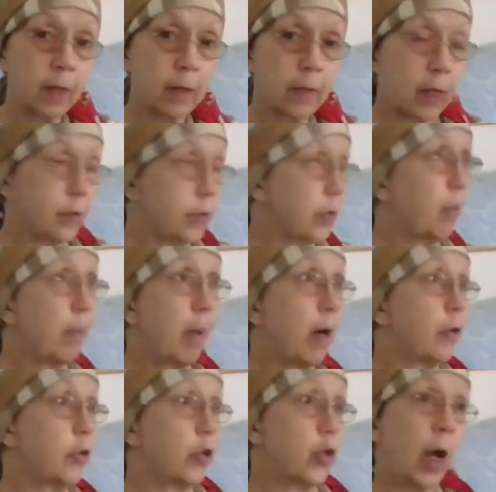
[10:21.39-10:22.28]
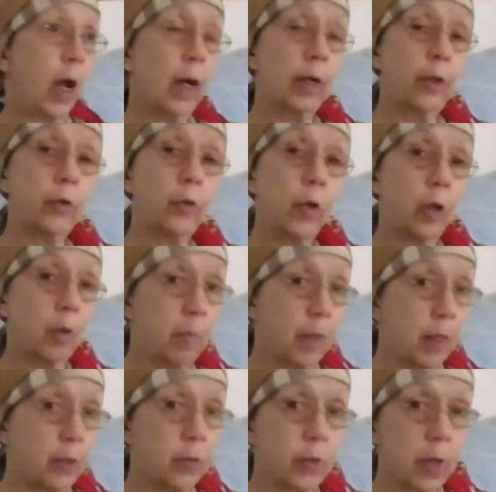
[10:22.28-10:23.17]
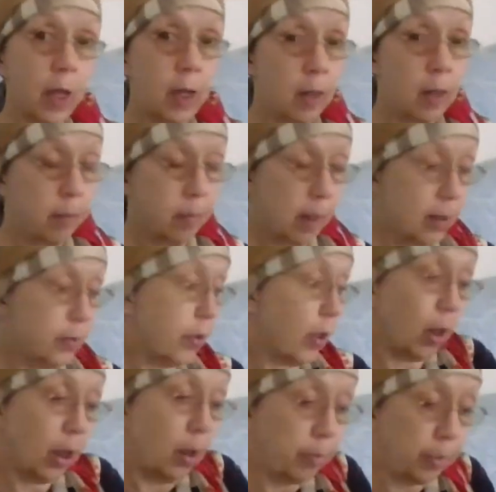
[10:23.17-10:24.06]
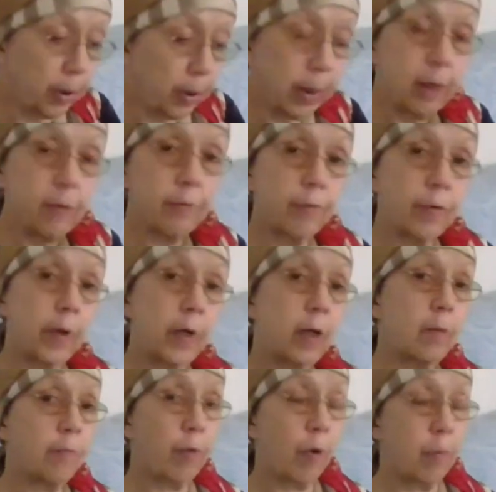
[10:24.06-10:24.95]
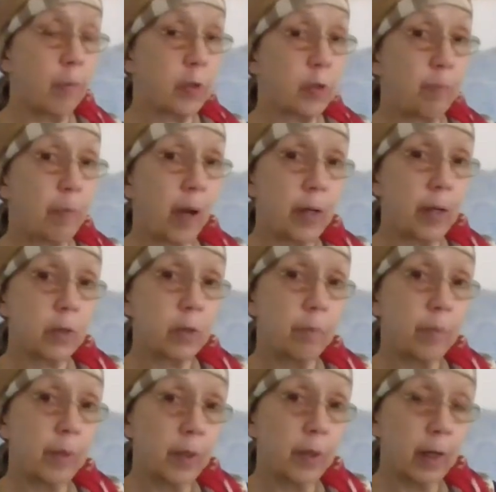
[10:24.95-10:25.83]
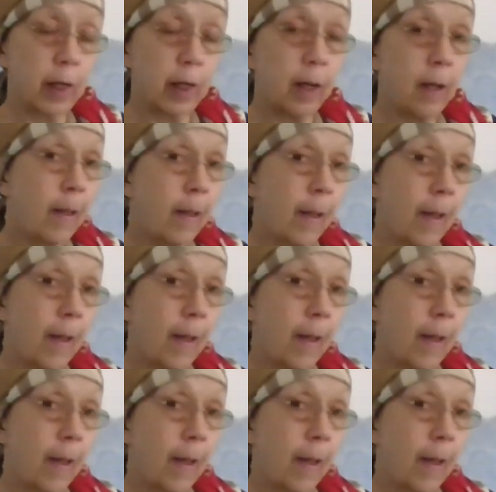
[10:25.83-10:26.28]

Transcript: that somehow childhood means a complete freedom from responsibility,